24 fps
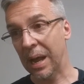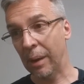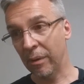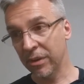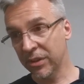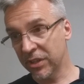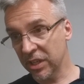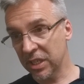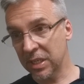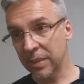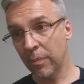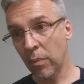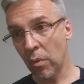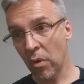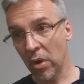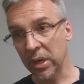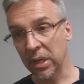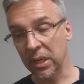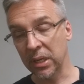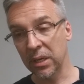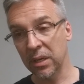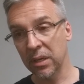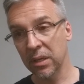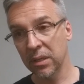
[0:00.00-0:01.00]
I was
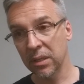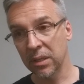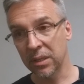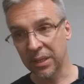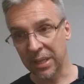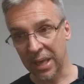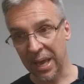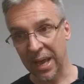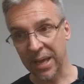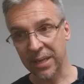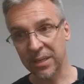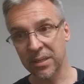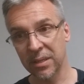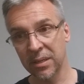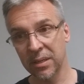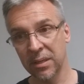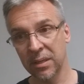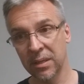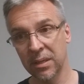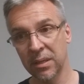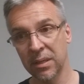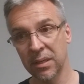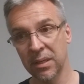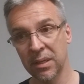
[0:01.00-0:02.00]
disappointed that
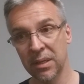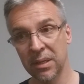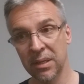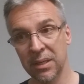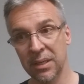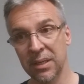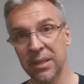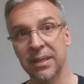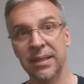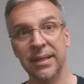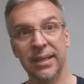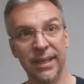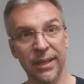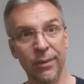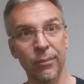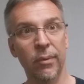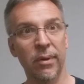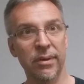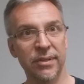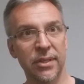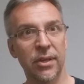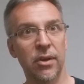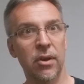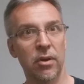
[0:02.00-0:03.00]
it
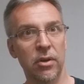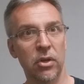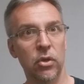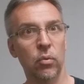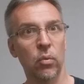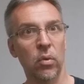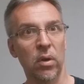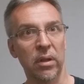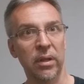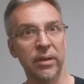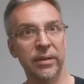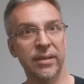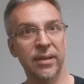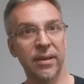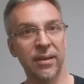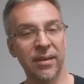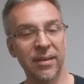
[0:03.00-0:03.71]
was a card to wallet.